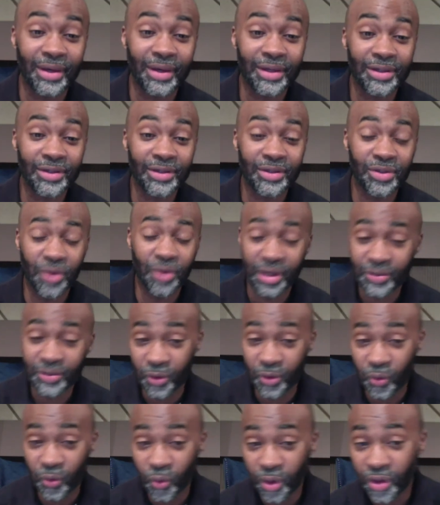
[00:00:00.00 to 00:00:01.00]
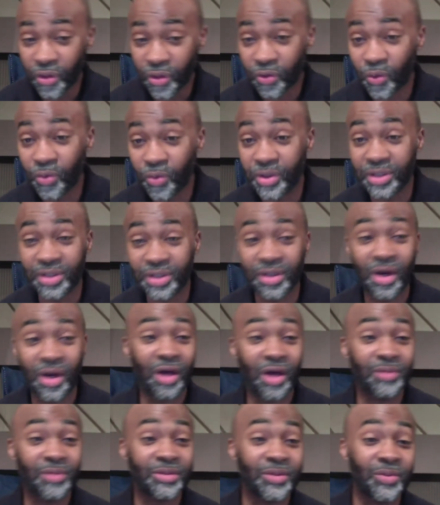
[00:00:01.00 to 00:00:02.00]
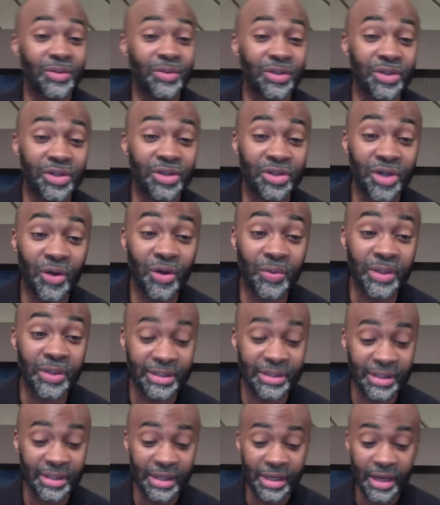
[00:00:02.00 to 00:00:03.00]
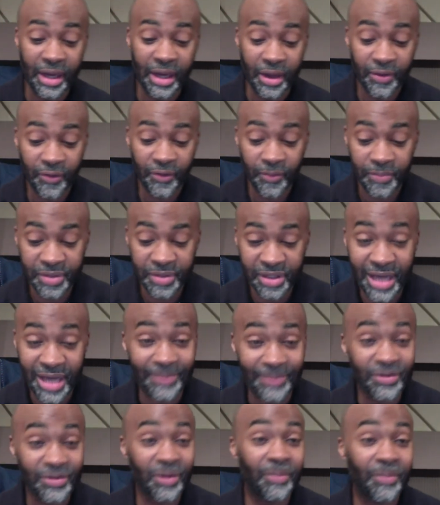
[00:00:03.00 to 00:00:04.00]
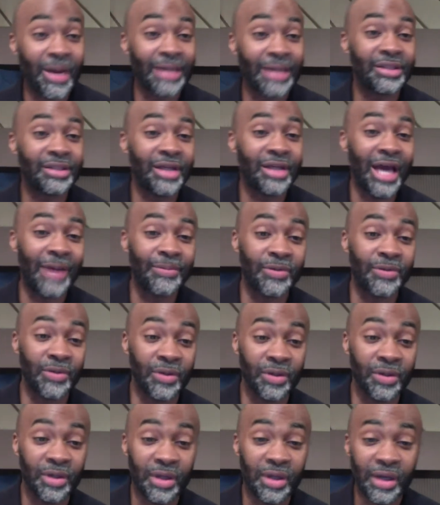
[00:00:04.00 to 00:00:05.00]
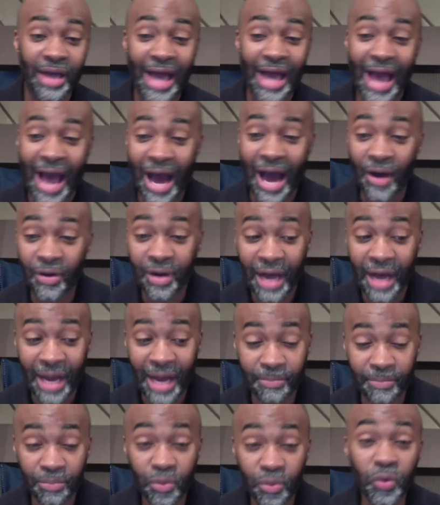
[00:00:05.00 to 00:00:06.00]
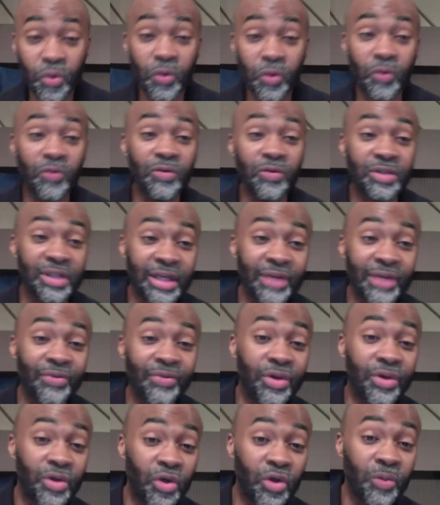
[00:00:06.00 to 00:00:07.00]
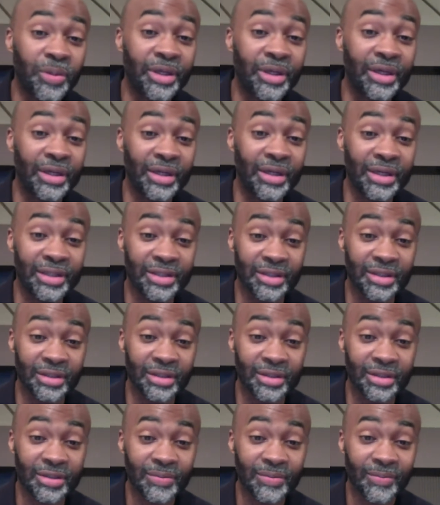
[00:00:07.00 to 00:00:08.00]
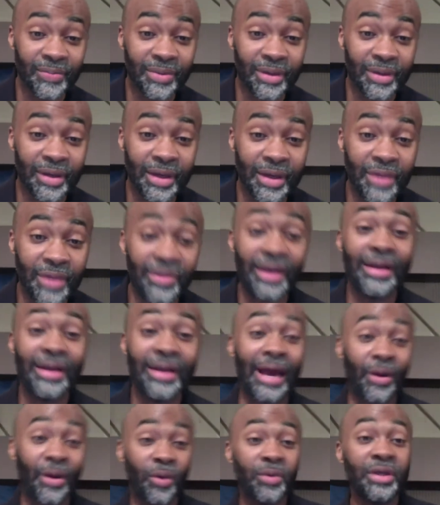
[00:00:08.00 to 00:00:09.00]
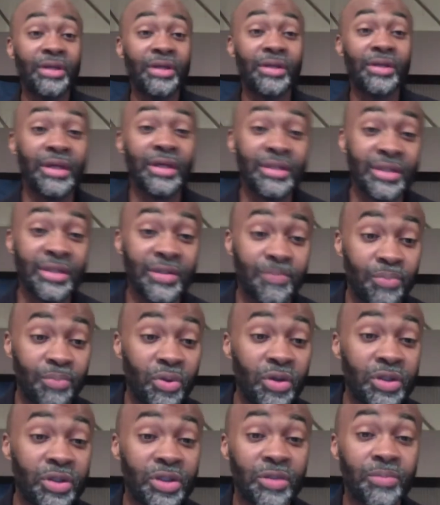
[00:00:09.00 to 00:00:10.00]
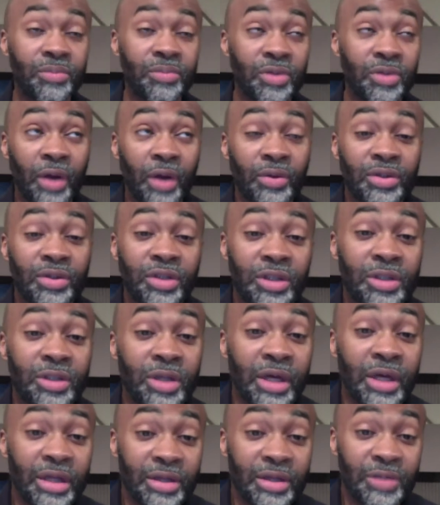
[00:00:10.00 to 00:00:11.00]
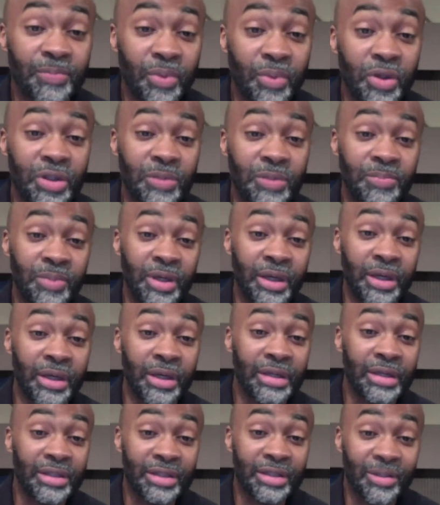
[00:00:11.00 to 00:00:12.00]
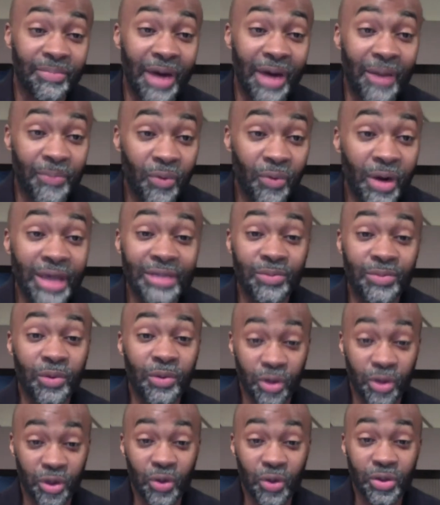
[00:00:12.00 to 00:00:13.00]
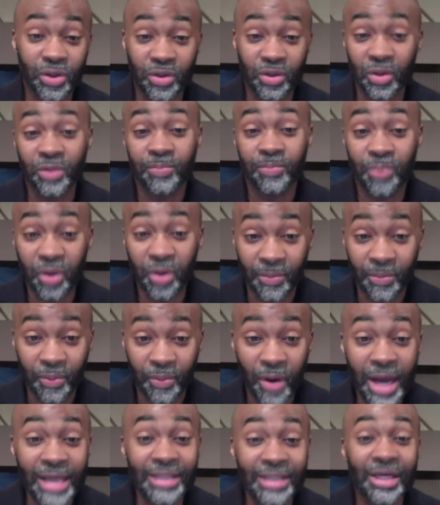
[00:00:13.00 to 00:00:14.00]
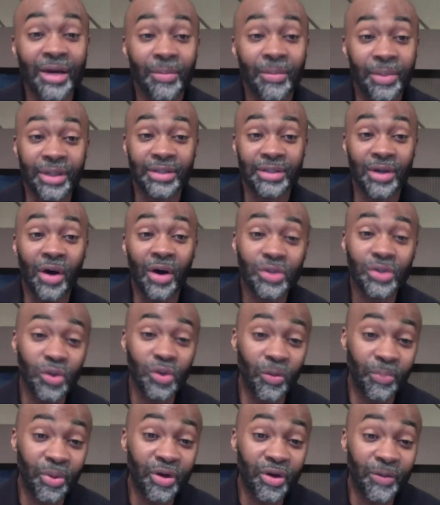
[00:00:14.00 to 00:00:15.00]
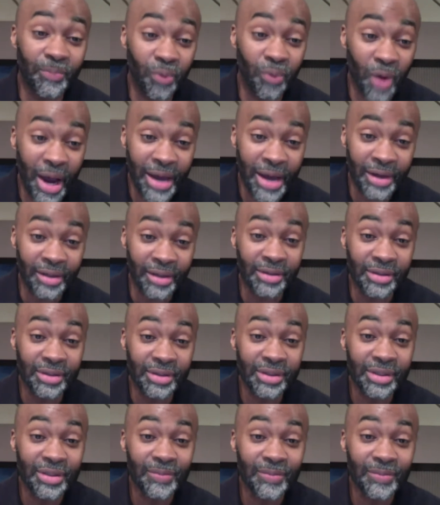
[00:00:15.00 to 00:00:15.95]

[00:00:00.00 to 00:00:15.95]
So as we went through the Psalms, it was to show us chapter by chapter how God moves in the human condition. That not only is this book, should this book be just about praise, we reduce it to a book of praise, but it's also a book of prayers.